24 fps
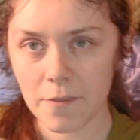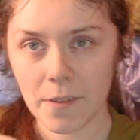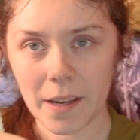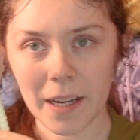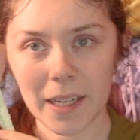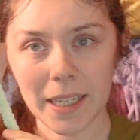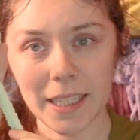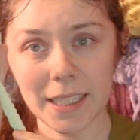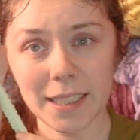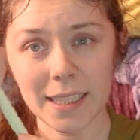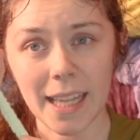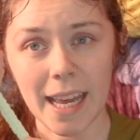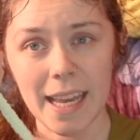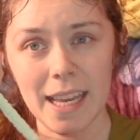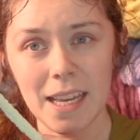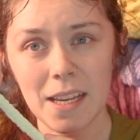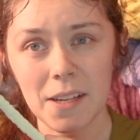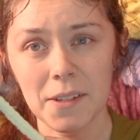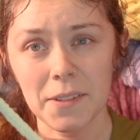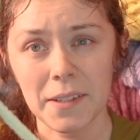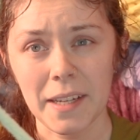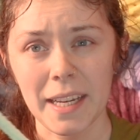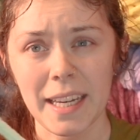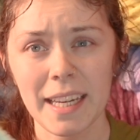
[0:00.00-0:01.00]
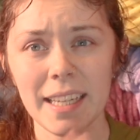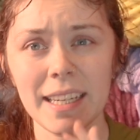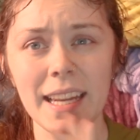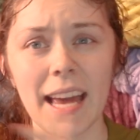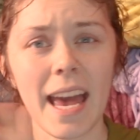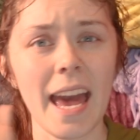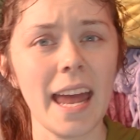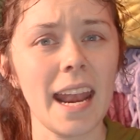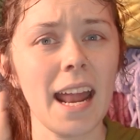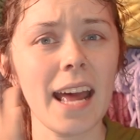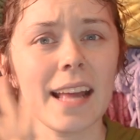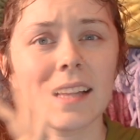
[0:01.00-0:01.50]
very light green
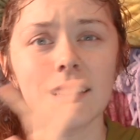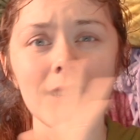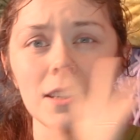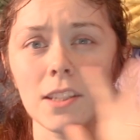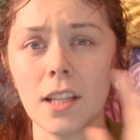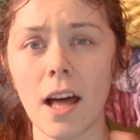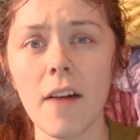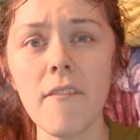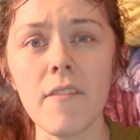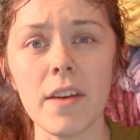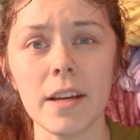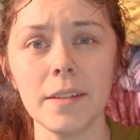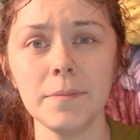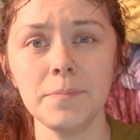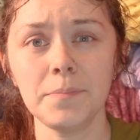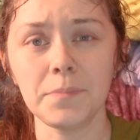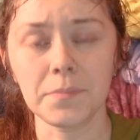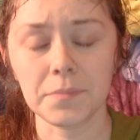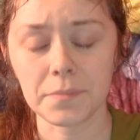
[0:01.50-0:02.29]
and I love it.